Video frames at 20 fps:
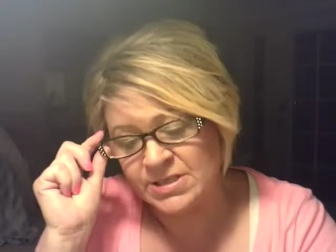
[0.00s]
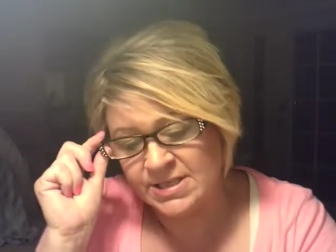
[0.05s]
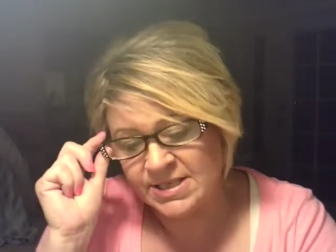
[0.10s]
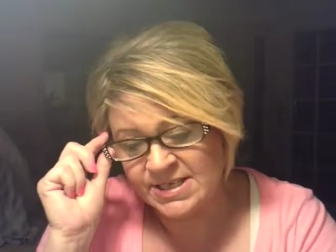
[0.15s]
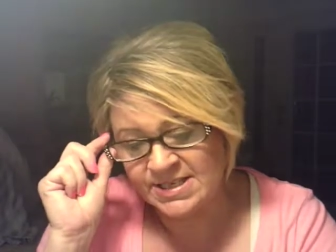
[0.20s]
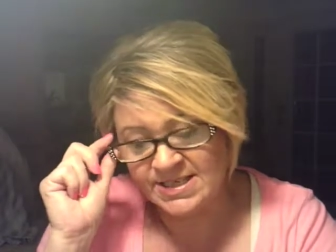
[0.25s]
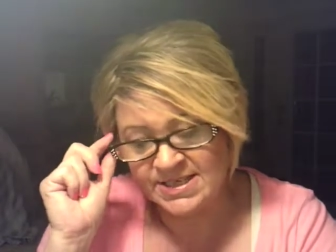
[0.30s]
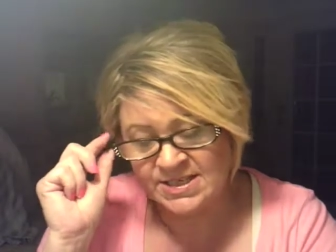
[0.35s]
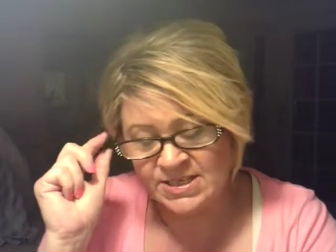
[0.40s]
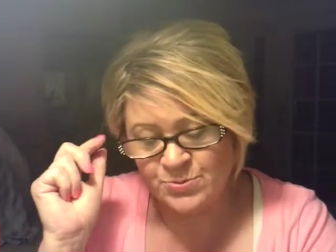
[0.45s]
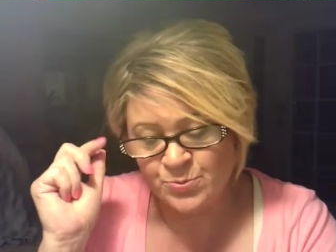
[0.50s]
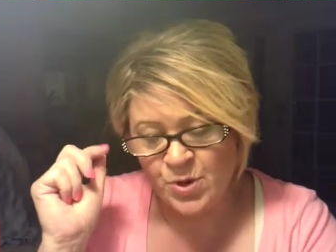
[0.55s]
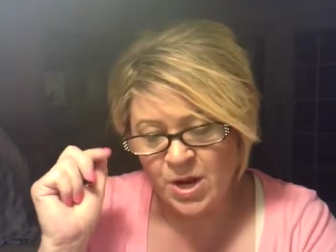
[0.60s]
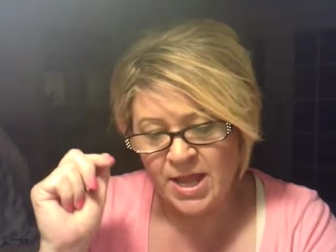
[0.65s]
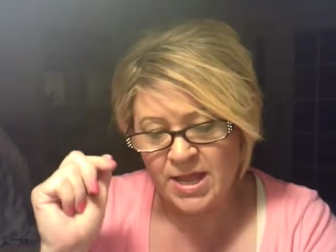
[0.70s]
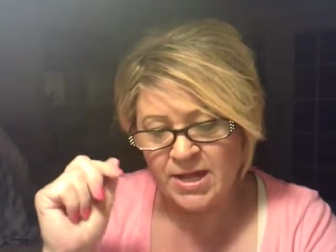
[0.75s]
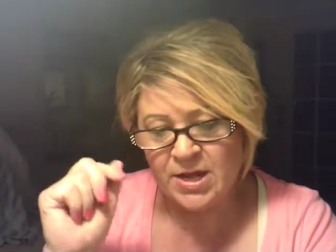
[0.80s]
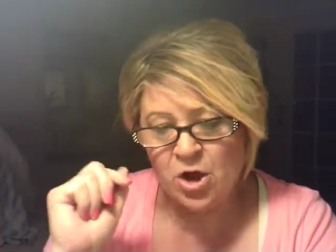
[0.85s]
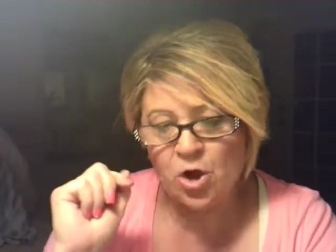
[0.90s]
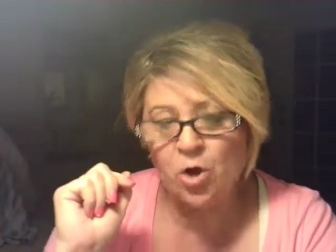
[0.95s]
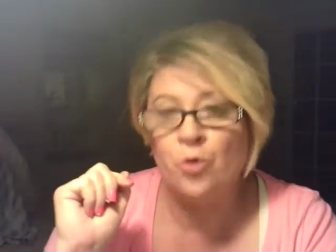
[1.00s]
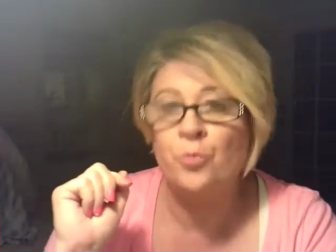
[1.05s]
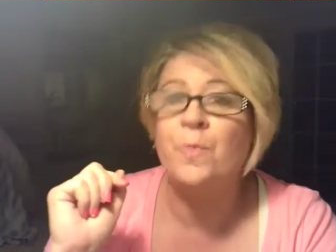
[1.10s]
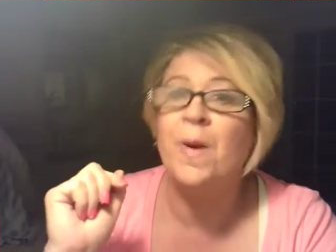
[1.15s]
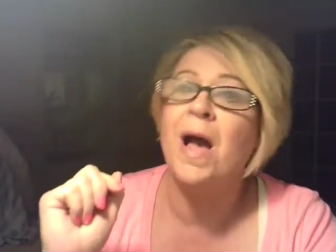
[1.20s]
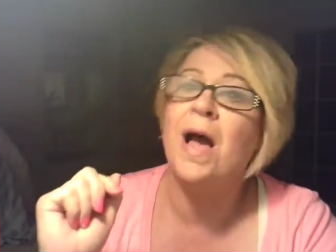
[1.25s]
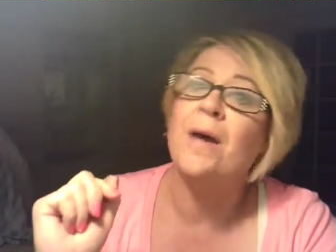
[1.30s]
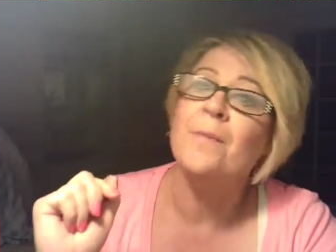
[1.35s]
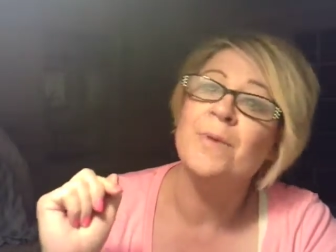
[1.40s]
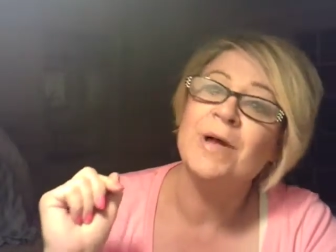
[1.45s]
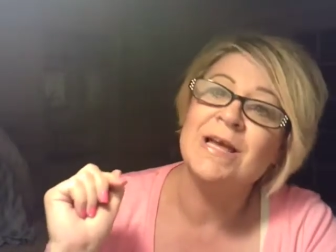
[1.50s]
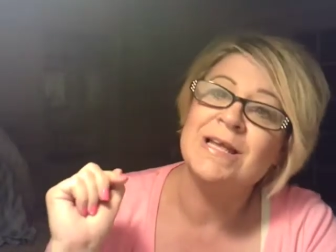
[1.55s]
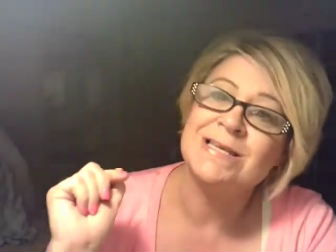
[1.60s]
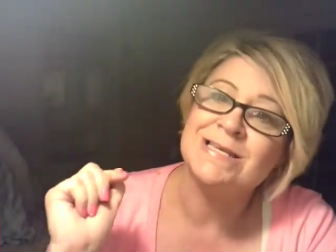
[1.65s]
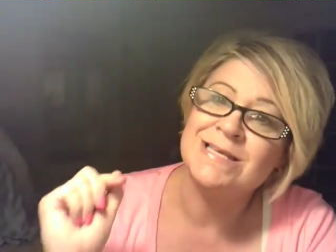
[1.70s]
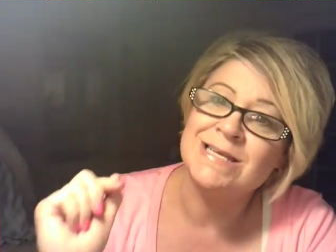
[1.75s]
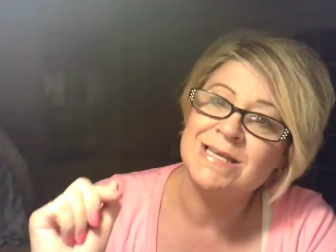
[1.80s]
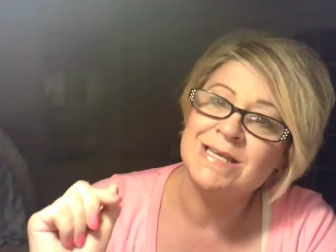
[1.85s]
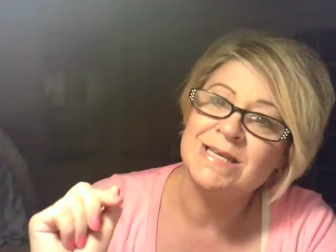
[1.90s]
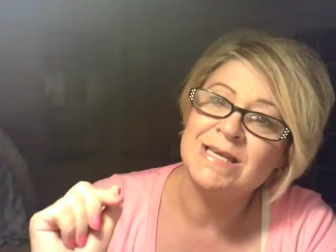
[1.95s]
this is when Obama
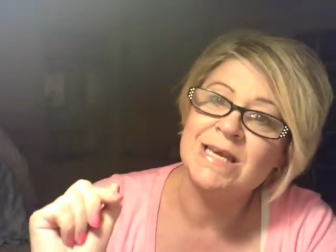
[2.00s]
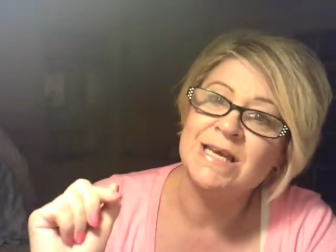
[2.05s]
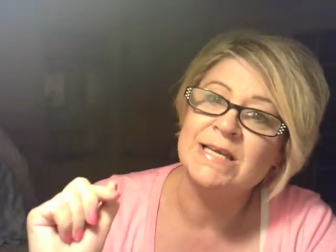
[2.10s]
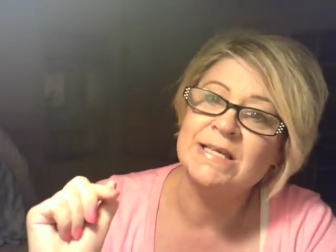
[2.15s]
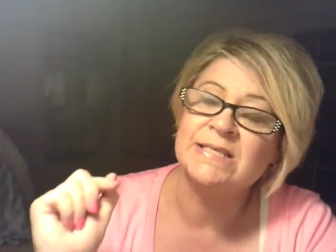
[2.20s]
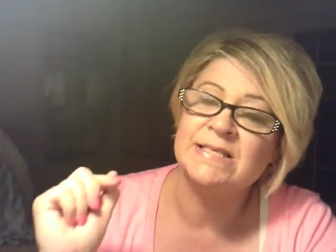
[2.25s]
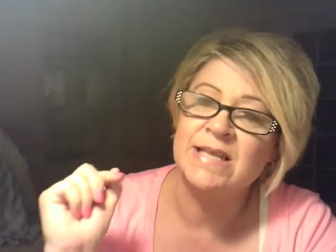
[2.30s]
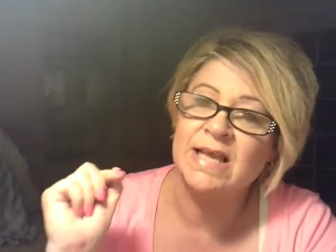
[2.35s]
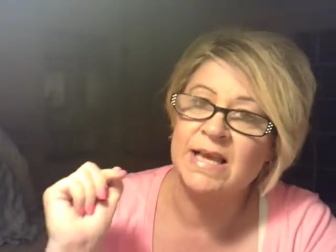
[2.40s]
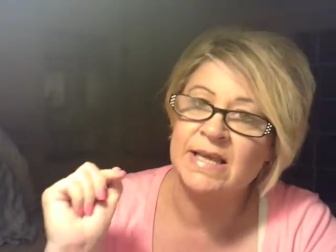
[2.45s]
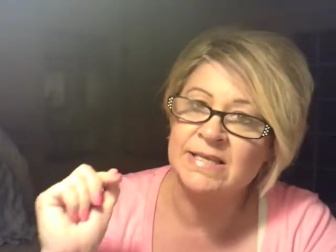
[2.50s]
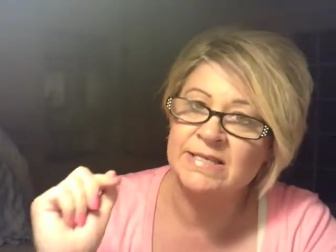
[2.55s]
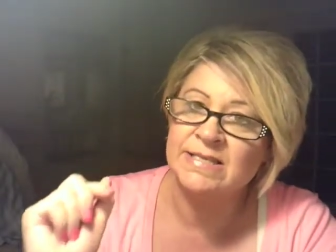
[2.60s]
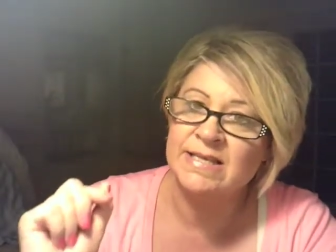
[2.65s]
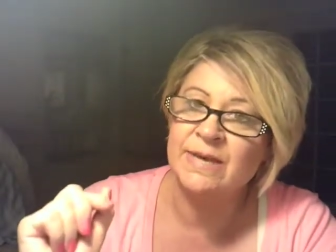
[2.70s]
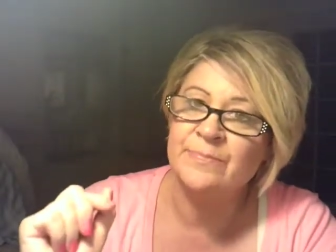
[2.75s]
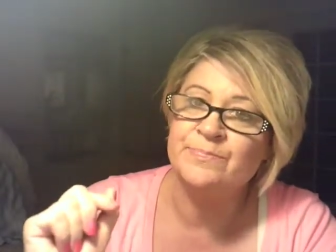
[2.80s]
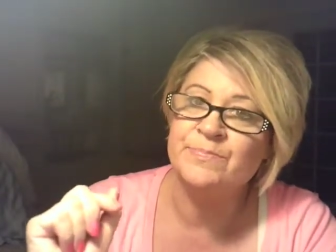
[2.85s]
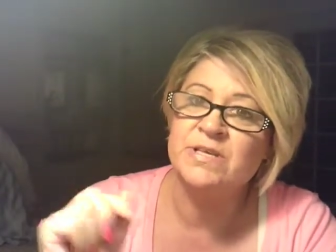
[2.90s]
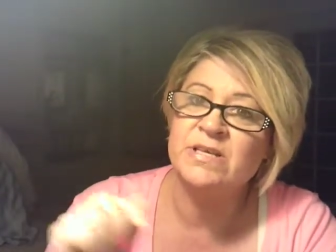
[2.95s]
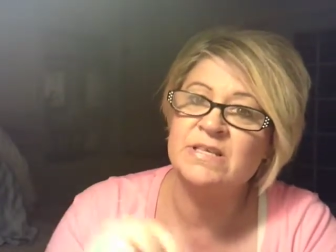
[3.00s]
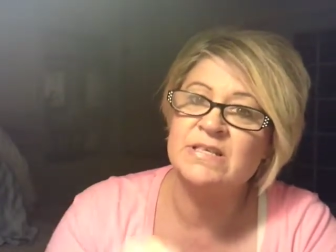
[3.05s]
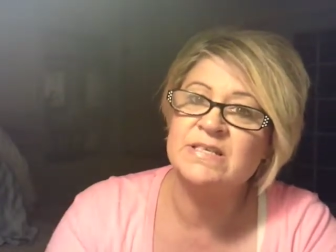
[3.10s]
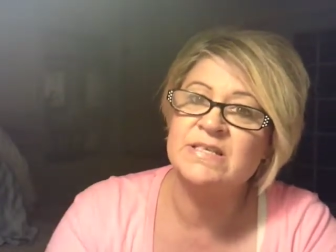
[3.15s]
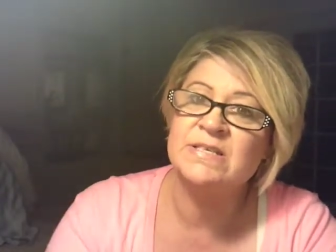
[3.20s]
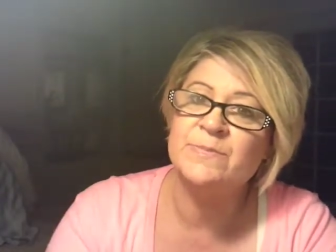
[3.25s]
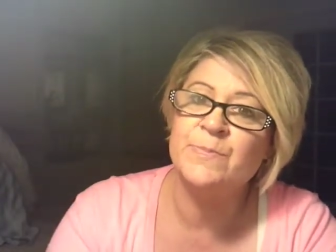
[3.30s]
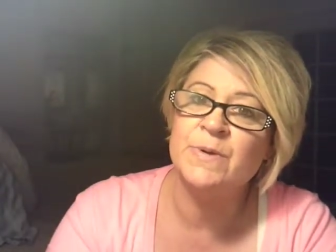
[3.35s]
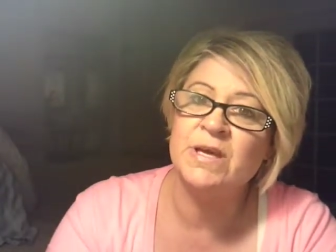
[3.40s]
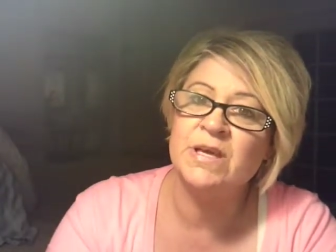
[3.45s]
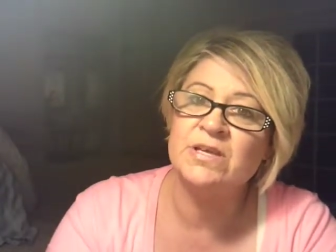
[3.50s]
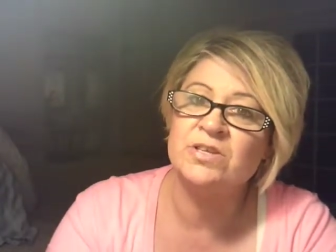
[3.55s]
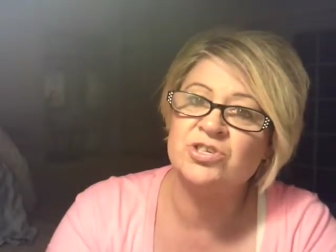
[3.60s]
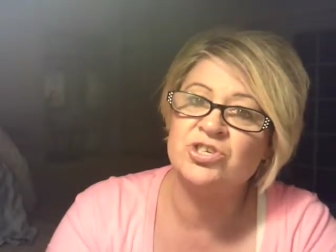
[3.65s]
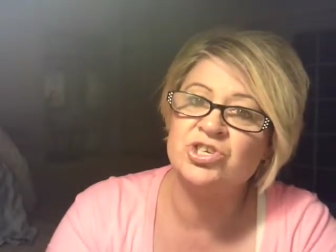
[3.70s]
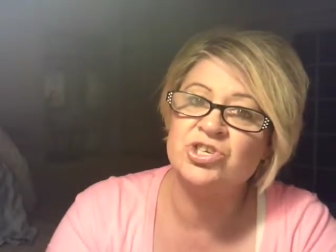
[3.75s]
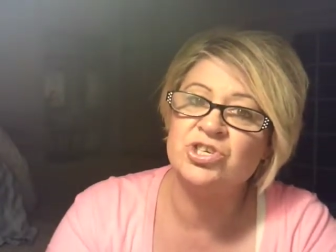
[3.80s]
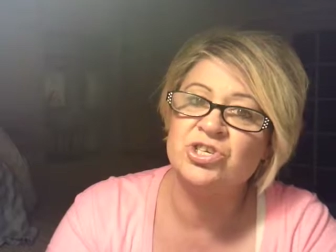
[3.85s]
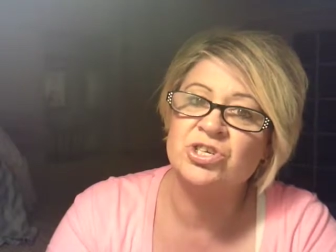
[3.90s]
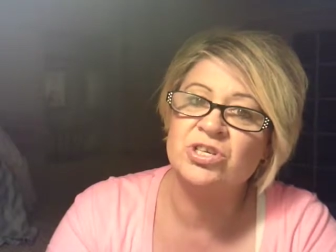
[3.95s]
did his acceptance
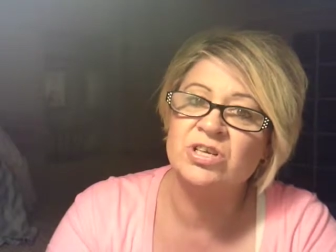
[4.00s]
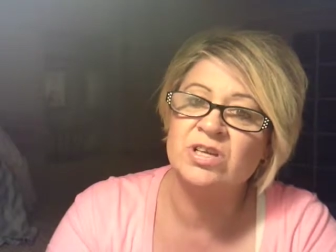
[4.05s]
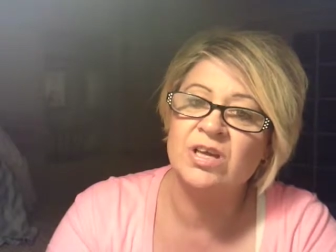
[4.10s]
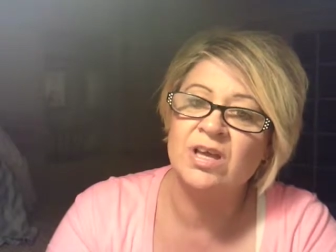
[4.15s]
speech.